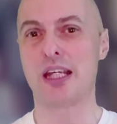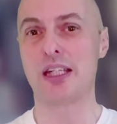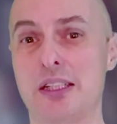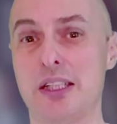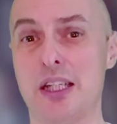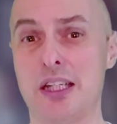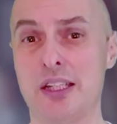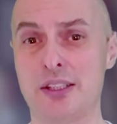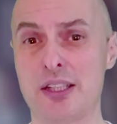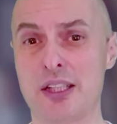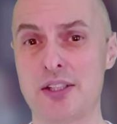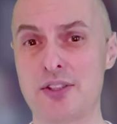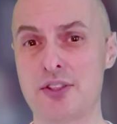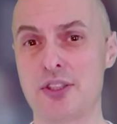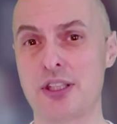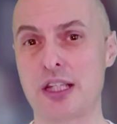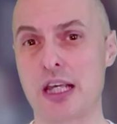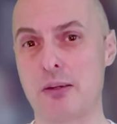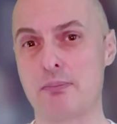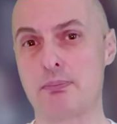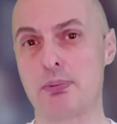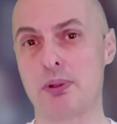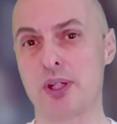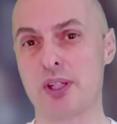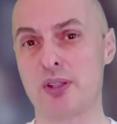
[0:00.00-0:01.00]
And it does
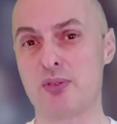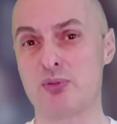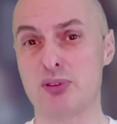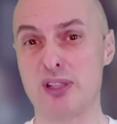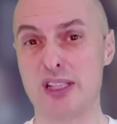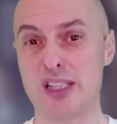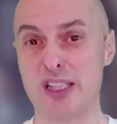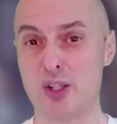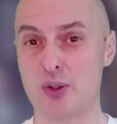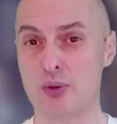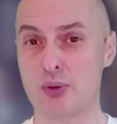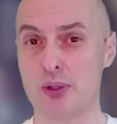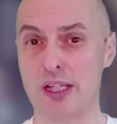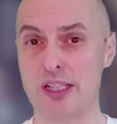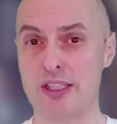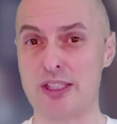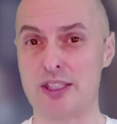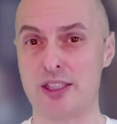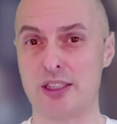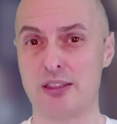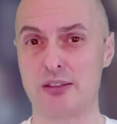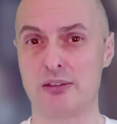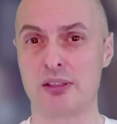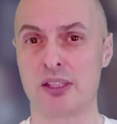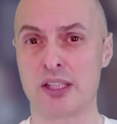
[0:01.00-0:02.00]
that by really
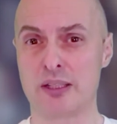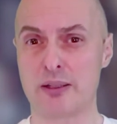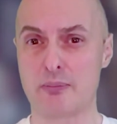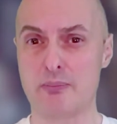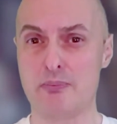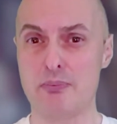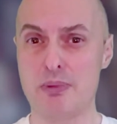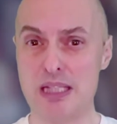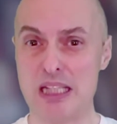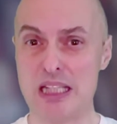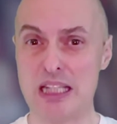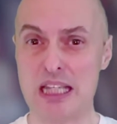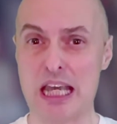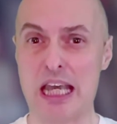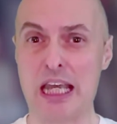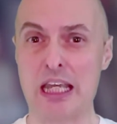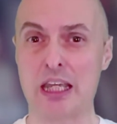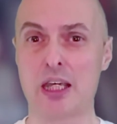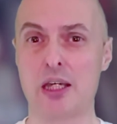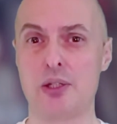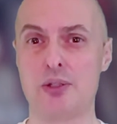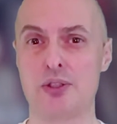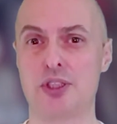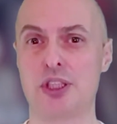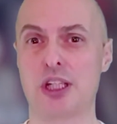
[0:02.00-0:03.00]
creating like mini
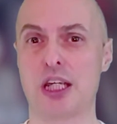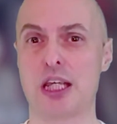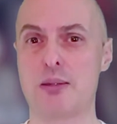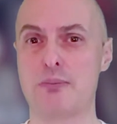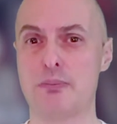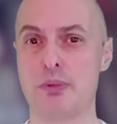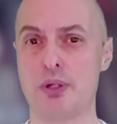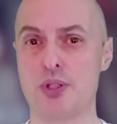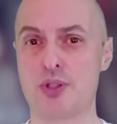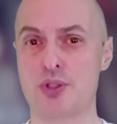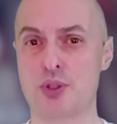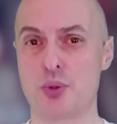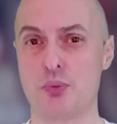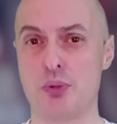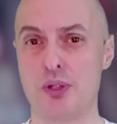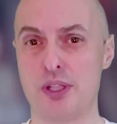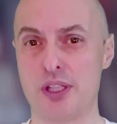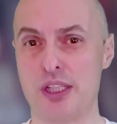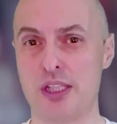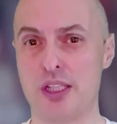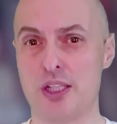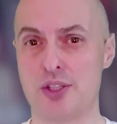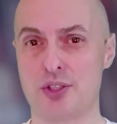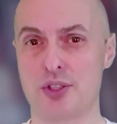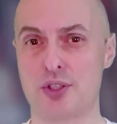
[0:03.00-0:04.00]
echo chambers
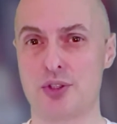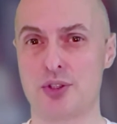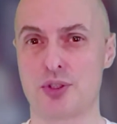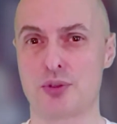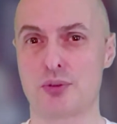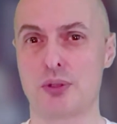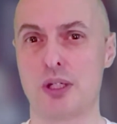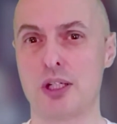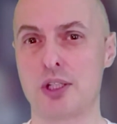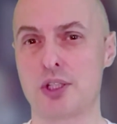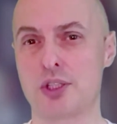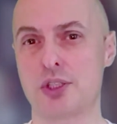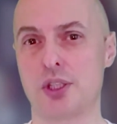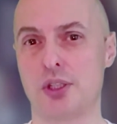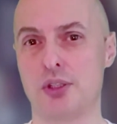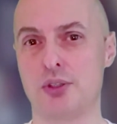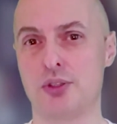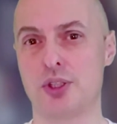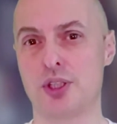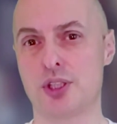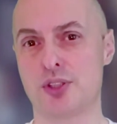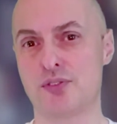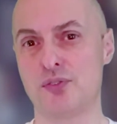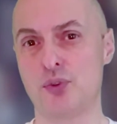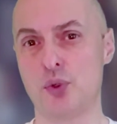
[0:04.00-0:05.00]
within its construction,
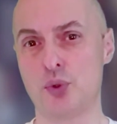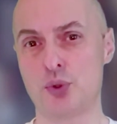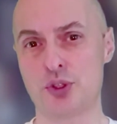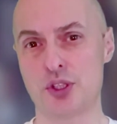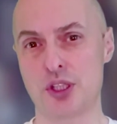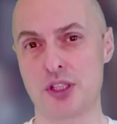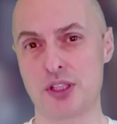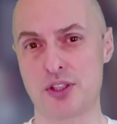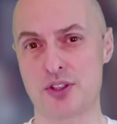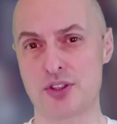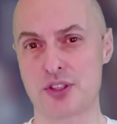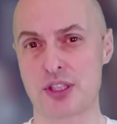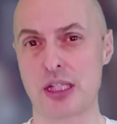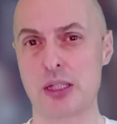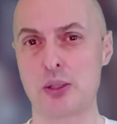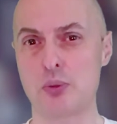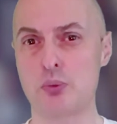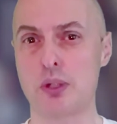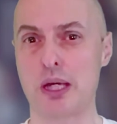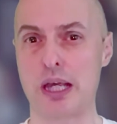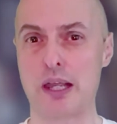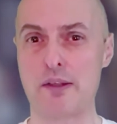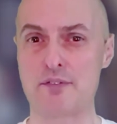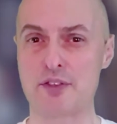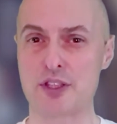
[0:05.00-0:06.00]
just forcing the sound
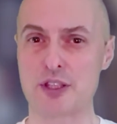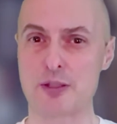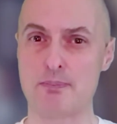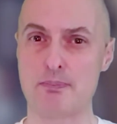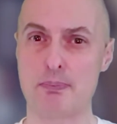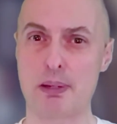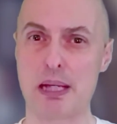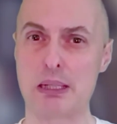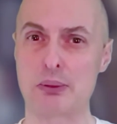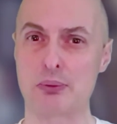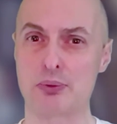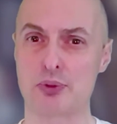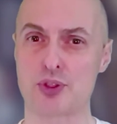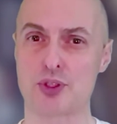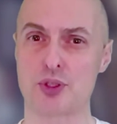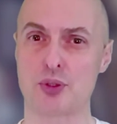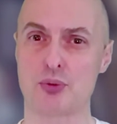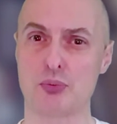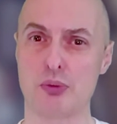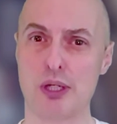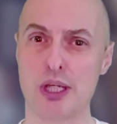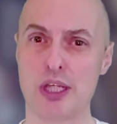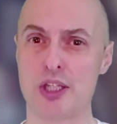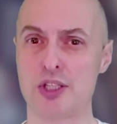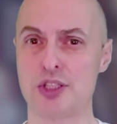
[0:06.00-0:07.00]
waves to bounce
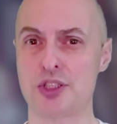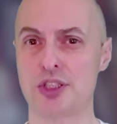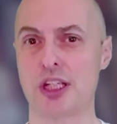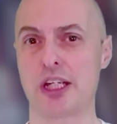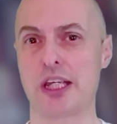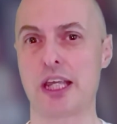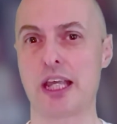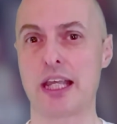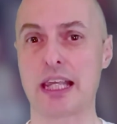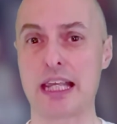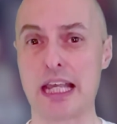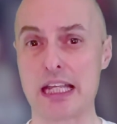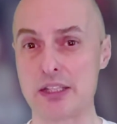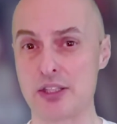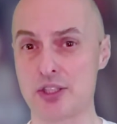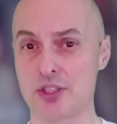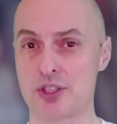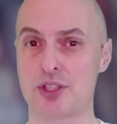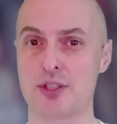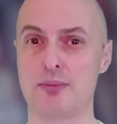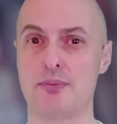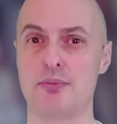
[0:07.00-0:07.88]
and ricochet against